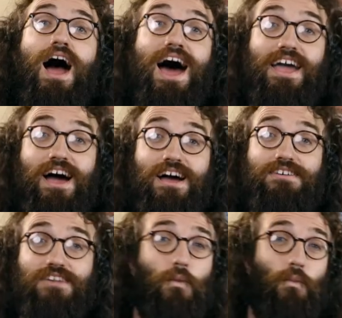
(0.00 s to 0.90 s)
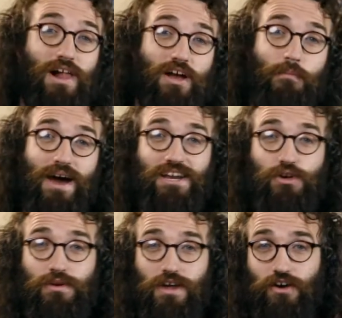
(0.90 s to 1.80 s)
Hi guys, and welcome back
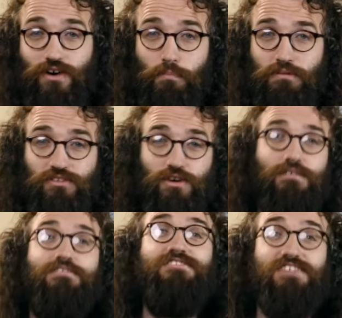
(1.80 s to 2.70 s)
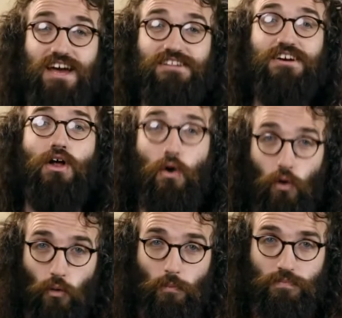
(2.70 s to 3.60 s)
to another episode of Science at
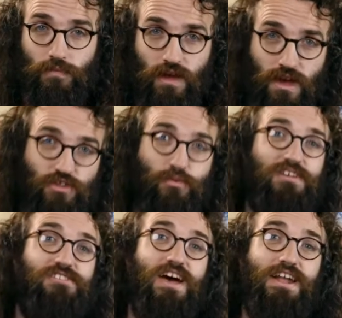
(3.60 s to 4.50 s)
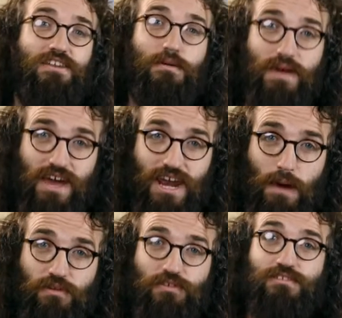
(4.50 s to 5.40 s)
Home. So we decided to make an
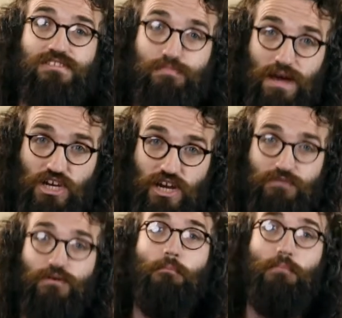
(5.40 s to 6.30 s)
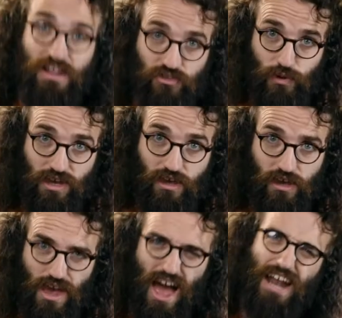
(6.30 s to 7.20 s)
episode specially for Maths Week,
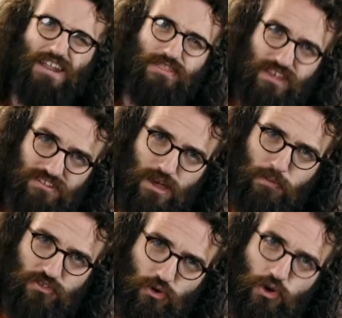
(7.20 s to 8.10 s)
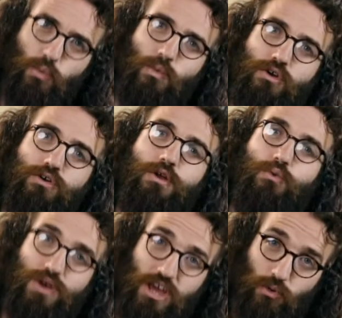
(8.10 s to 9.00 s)
and in this episode we're going to
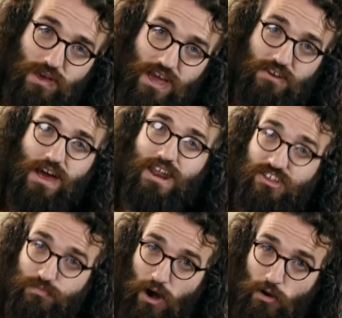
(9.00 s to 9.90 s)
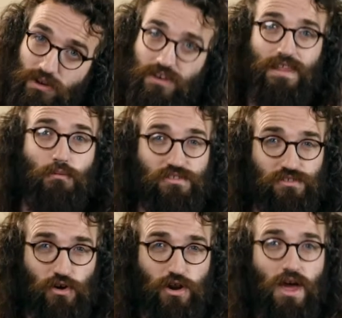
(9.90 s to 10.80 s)
recreate an experiment that was
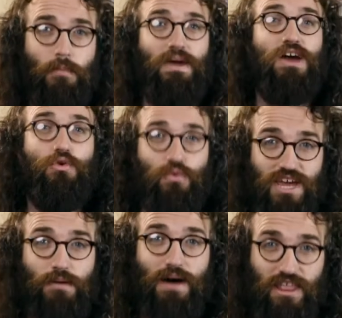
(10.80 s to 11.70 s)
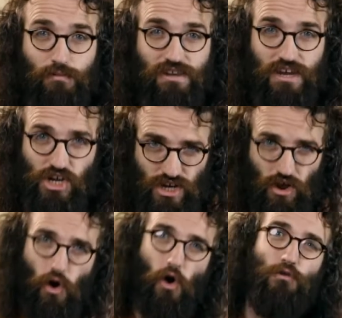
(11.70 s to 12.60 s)
done by a Greek
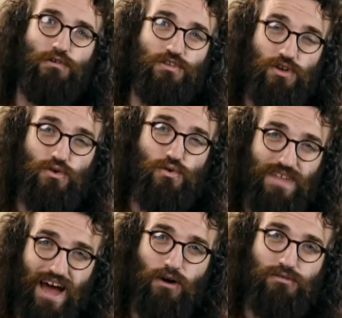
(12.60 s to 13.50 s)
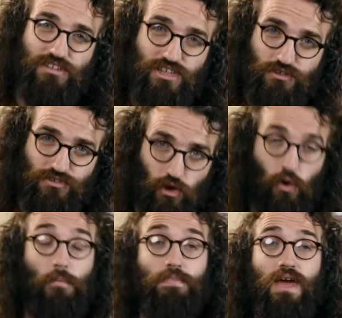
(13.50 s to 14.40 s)
mathematician over 2,000 years
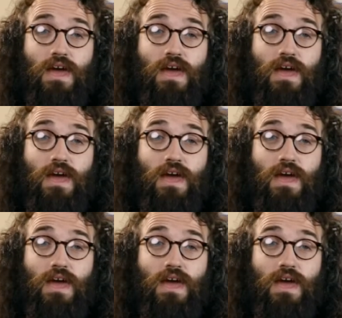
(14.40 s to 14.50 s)
ago.